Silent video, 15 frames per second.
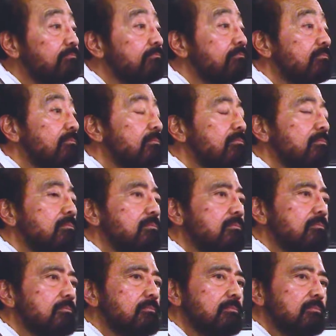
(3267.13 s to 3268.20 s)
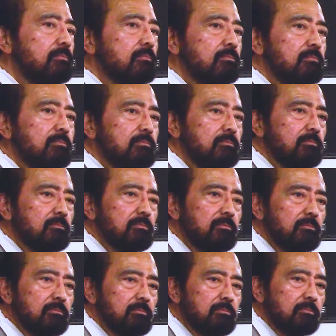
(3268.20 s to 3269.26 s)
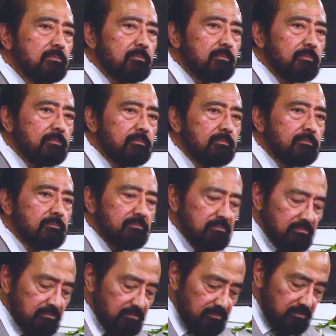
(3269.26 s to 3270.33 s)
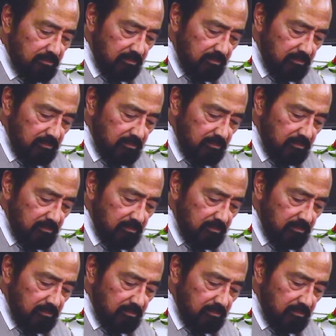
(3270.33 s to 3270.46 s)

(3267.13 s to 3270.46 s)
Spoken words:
(no one is talking)